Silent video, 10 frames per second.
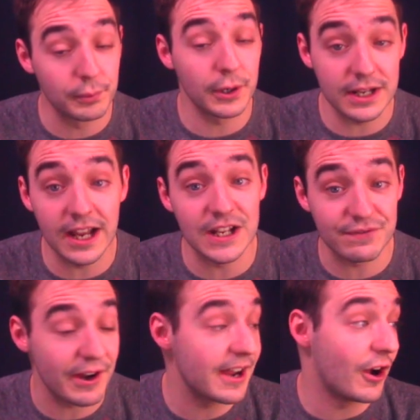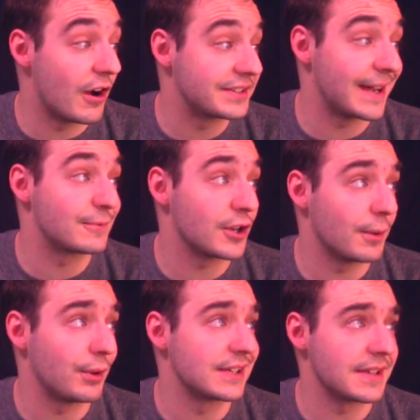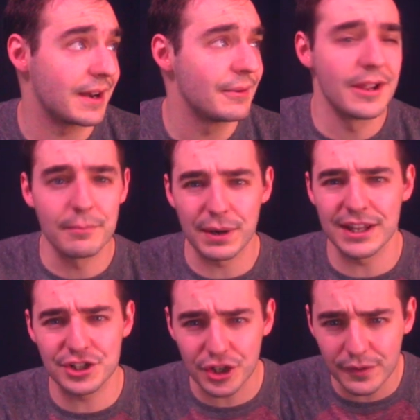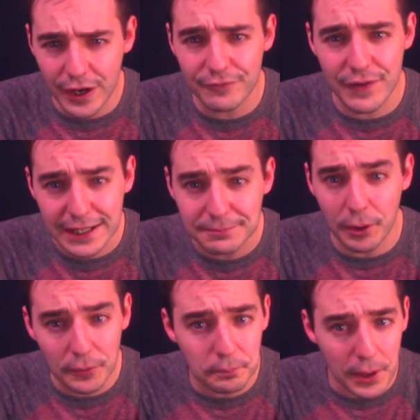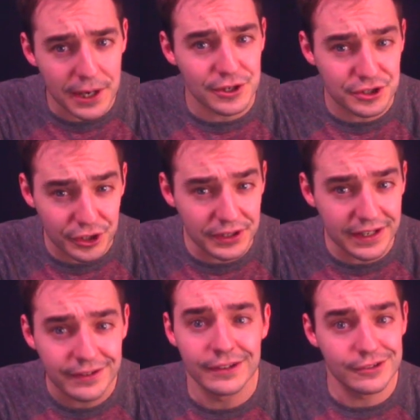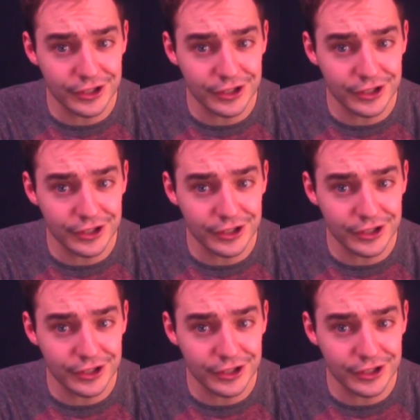Pretty nice for a all-time Trailblazers lineup. But it should affect both players, shouldn't it?